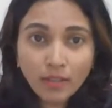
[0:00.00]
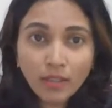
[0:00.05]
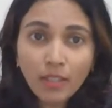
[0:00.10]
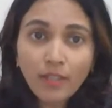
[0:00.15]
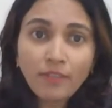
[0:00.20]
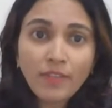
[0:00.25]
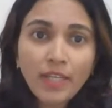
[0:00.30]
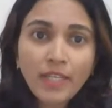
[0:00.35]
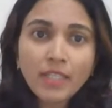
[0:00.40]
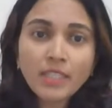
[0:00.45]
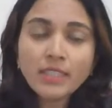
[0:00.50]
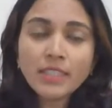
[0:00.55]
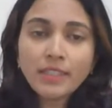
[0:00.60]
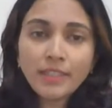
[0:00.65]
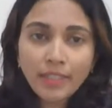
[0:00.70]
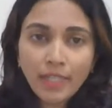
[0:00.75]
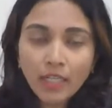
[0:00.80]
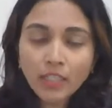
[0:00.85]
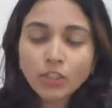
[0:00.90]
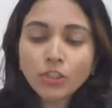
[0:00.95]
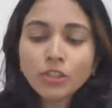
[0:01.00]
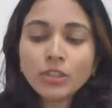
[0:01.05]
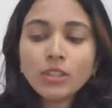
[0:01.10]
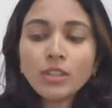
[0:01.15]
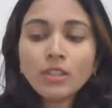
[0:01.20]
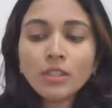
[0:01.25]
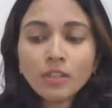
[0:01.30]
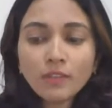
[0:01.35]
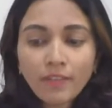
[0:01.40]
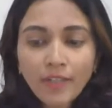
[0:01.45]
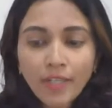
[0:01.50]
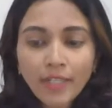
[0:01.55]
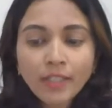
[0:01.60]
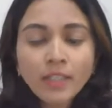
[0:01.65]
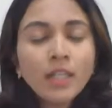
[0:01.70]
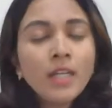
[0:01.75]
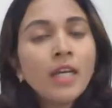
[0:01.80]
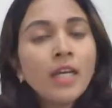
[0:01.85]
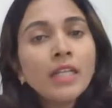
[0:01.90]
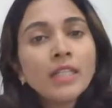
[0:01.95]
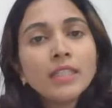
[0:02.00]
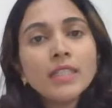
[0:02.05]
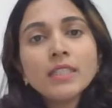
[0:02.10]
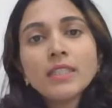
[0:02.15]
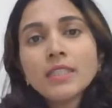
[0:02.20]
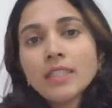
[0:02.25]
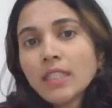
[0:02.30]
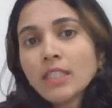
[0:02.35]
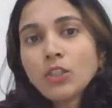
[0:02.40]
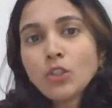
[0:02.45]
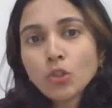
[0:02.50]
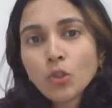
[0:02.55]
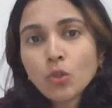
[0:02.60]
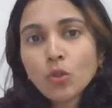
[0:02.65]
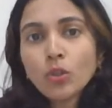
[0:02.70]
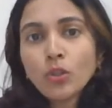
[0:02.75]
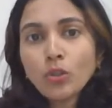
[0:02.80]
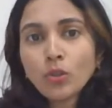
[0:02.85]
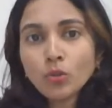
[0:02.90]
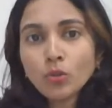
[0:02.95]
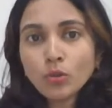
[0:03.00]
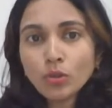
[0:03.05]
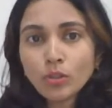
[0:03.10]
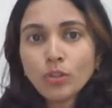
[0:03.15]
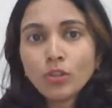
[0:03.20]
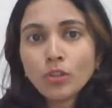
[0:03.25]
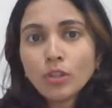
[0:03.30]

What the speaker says: if there is a reduction in the weight, this is shown to